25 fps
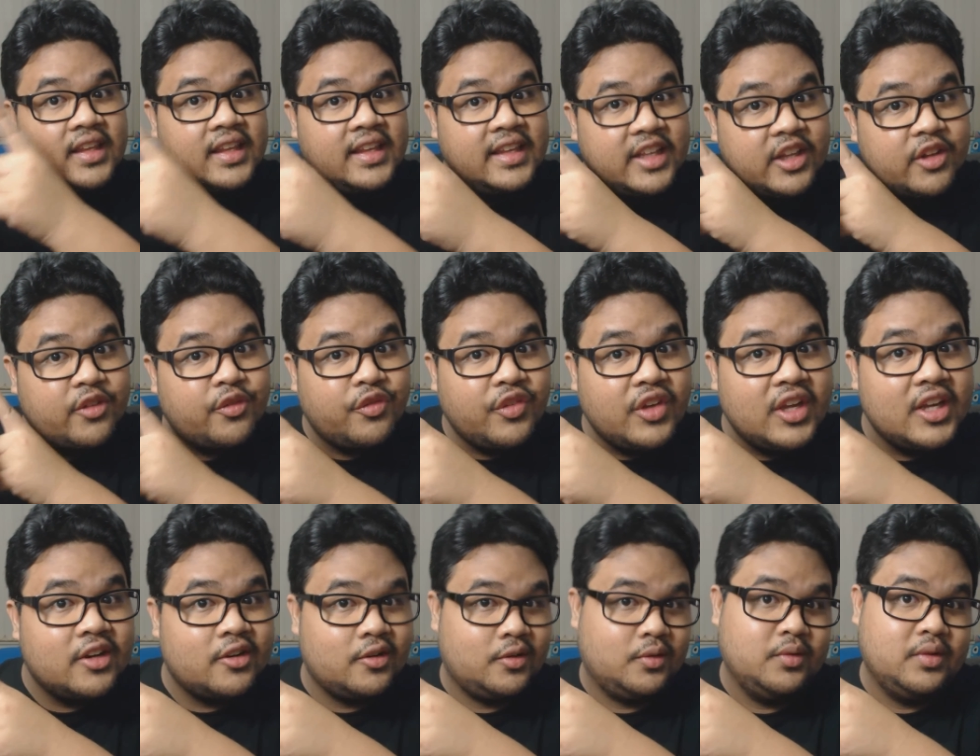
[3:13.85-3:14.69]
His
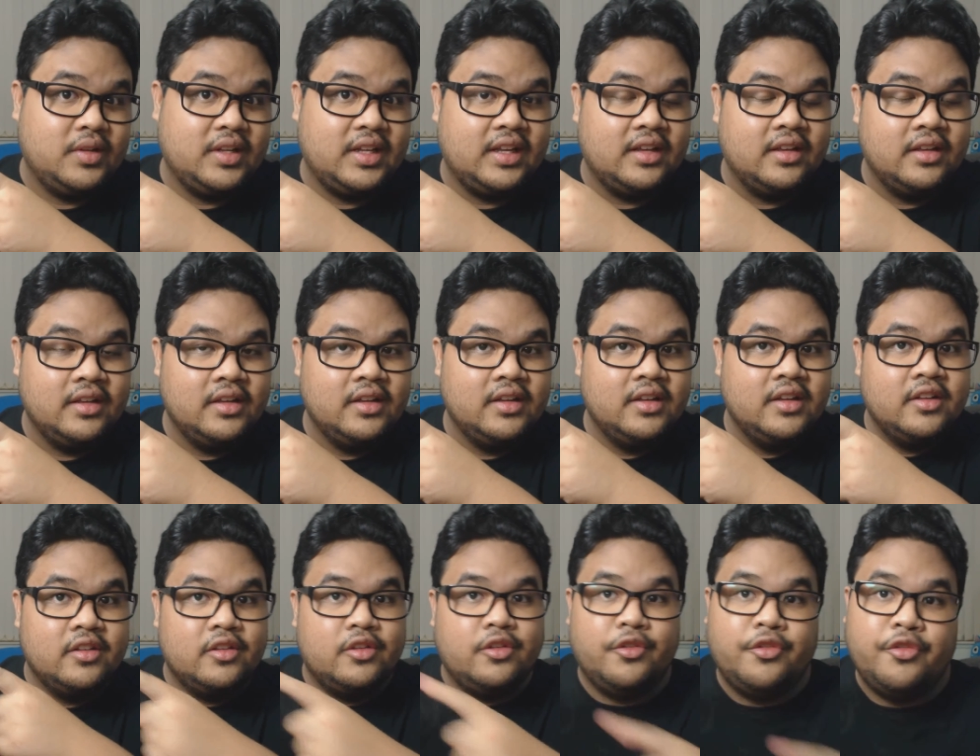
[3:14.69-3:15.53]
finger only
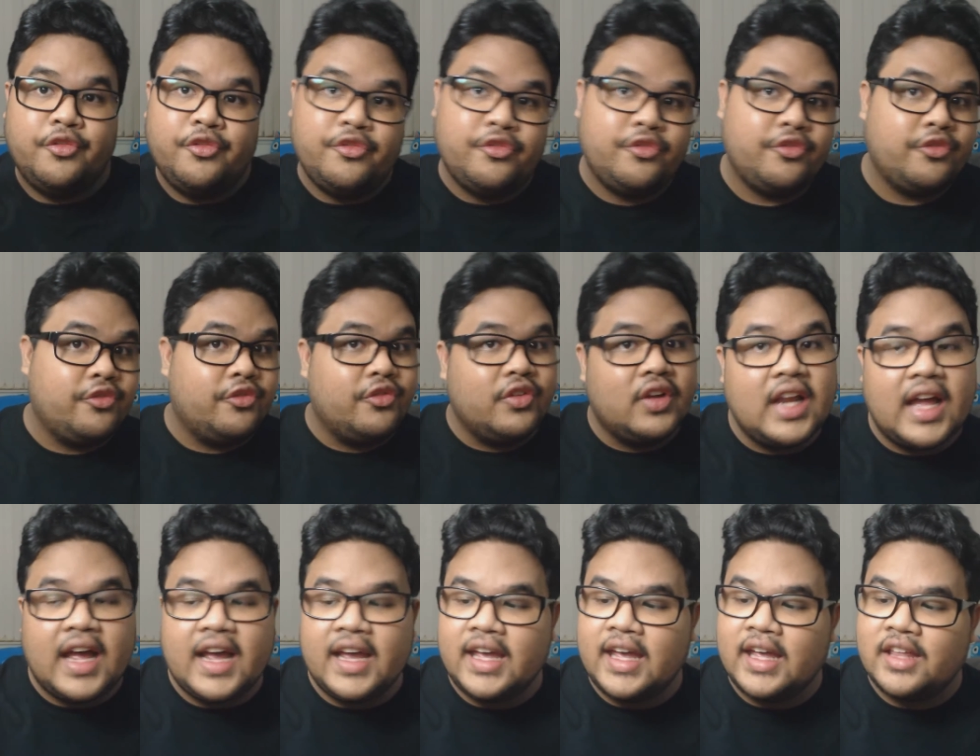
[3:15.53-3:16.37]
to
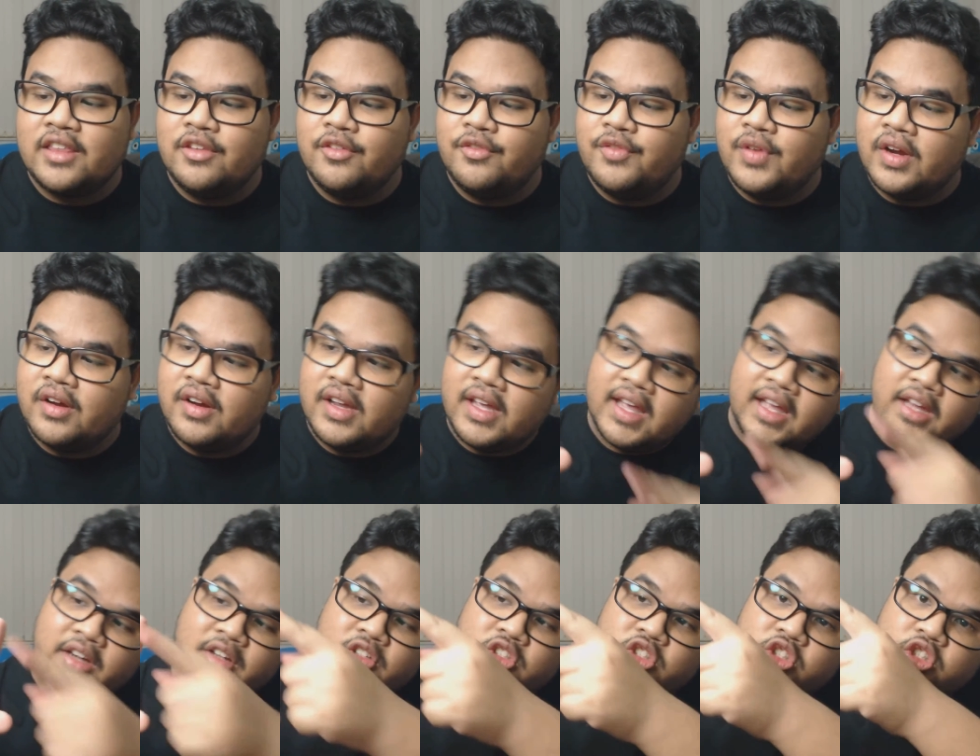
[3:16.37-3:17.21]
fly at the very
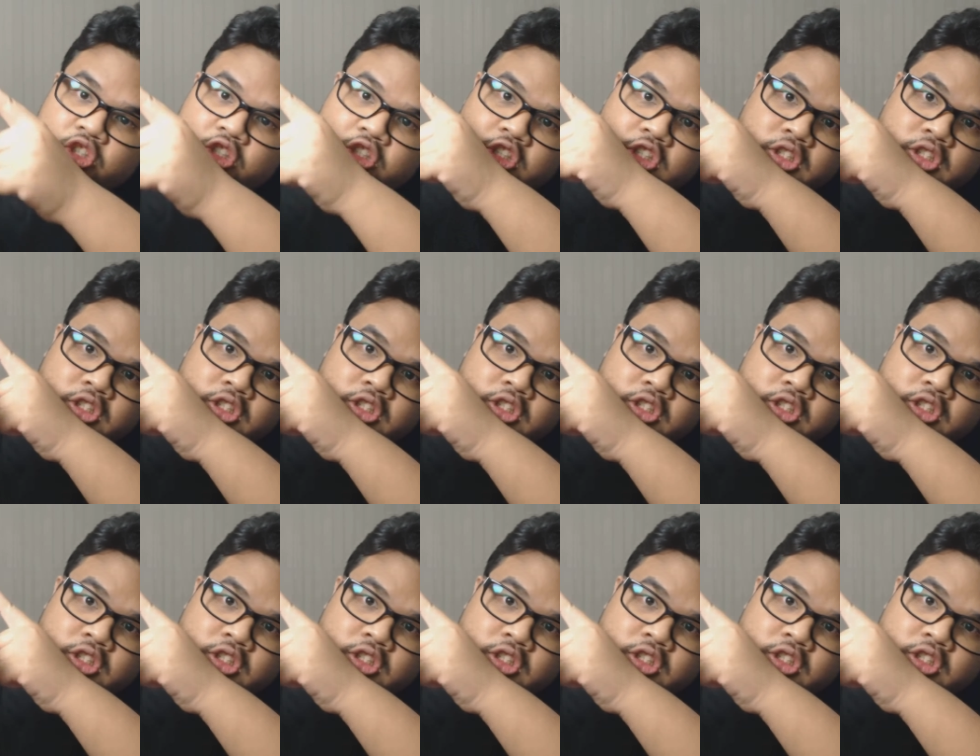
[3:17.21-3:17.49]
end.